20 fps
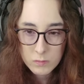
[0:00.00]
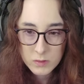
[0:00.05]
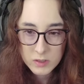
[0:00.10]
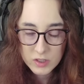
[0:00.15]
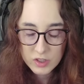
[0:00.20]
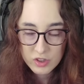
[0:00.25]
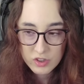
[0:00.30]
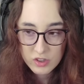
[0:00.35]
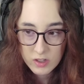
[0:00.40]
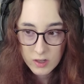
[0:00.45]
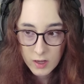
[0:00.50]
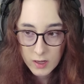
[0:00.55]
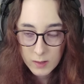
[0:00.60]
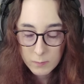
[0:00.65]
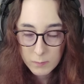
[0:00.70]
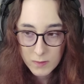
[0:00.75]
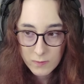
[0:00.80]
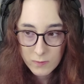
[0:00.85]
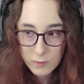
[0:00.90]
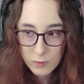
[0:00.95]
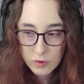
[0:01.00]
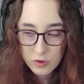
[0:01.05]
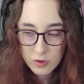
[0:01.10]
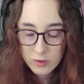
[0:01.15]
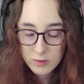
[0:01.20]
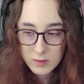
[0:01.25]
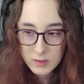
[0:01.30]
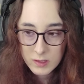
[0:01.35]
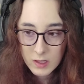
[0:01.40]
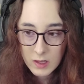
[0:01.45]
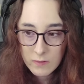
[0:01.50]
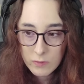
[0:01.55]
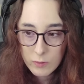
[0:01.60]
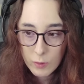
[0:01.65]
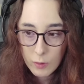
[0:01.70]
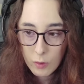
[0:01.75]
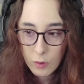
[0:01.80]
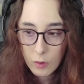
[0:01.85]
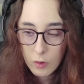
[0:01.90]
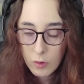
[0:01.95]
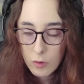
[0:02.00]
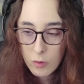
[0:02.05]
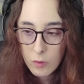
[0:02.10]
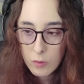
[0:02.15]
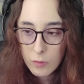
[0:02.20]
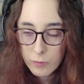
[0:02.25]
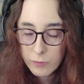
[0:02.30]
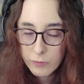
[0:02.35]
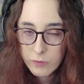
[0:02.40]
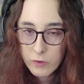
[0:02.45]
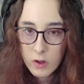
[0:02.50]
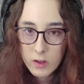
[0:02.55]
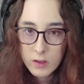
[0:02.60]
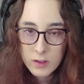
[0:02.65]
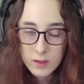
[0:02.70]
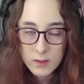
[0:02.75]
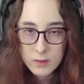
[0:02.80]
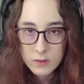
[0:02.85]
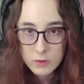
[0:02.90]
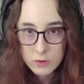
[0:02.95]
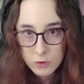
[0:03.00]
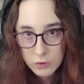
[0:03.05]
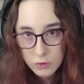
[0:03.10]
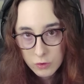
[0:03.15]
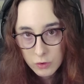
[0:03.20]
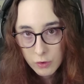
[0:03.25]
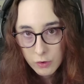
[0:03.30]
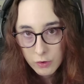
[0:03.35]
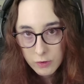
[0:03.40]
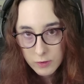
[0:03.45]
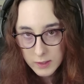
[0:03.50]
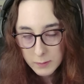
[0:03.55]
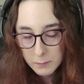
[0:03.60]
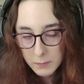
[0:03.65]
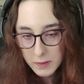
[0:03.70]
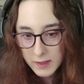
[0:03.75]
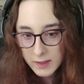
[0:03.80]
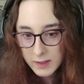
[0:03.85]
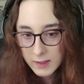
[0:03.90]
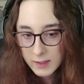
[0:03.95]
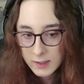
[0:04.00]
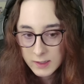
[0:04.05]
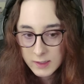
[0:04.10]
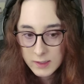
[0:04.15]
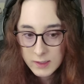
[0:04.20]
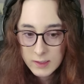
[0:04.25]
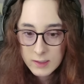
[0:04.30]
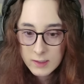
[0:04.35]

much time if you just gave the whole fucking story, man.